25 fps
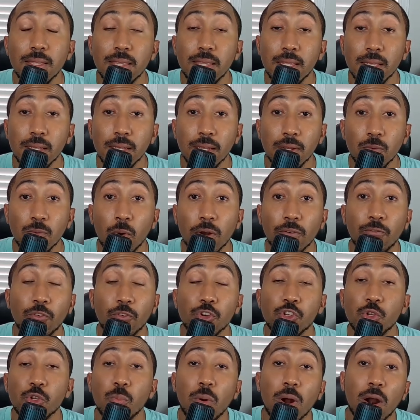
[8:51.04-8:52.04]
the one for
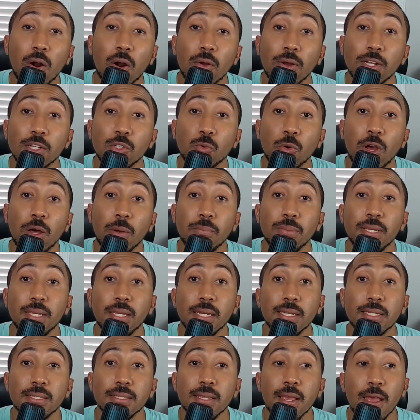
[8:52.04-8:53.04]
tomorrow as well,
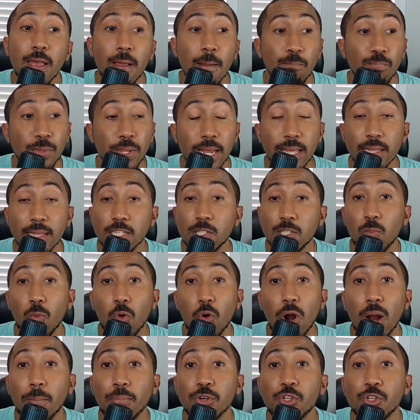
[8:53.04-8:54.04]
because hey, that's
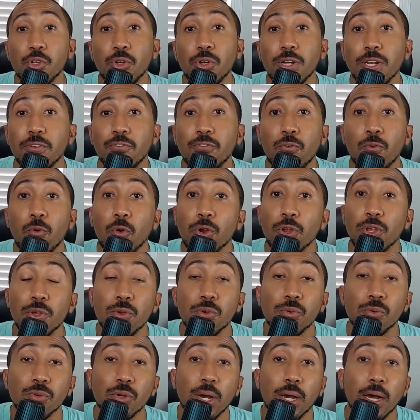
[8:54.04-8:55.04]
more opportunity for
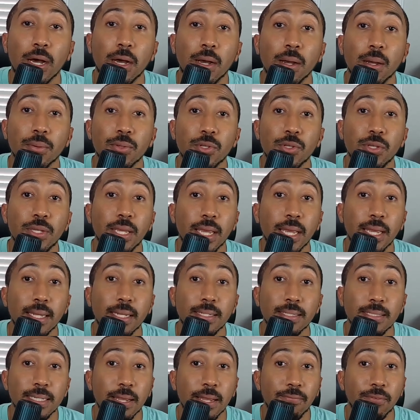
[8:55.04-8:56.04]
you. You
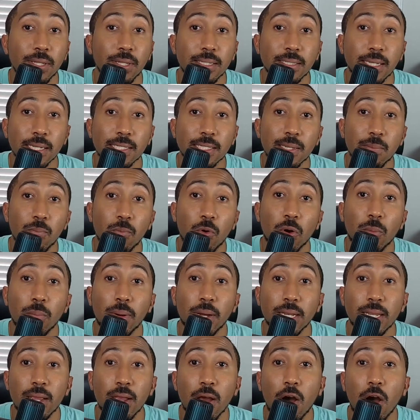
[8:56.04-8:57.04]
can definitely take some more
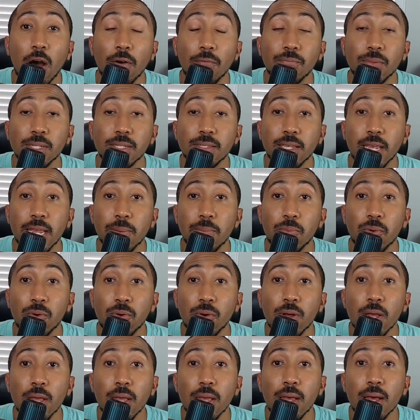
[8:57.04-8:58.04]
money off the
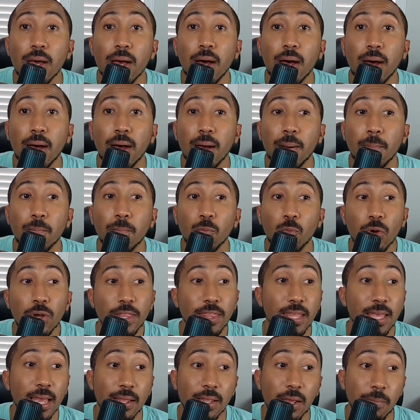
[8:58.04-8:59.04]
table
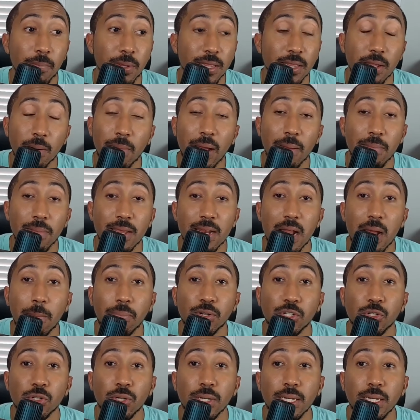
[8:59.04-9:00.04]
with that. I mean, there might be an
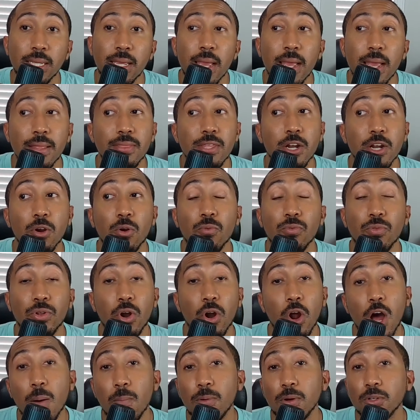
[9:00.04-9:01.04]
opportunity. There
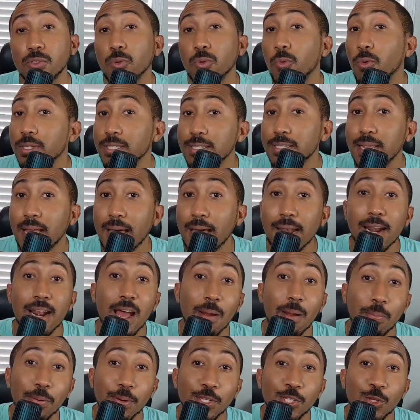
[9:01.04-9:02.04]
almost was not an
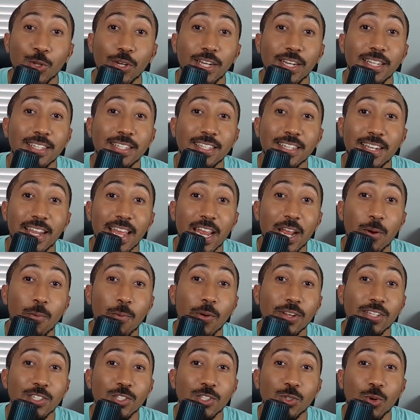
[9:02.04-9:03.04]
opportunity today. It
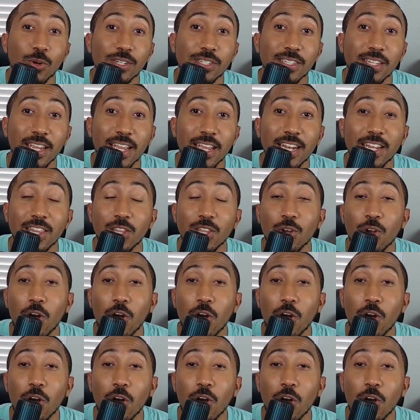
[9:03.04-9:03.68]
wasn't towards the end of the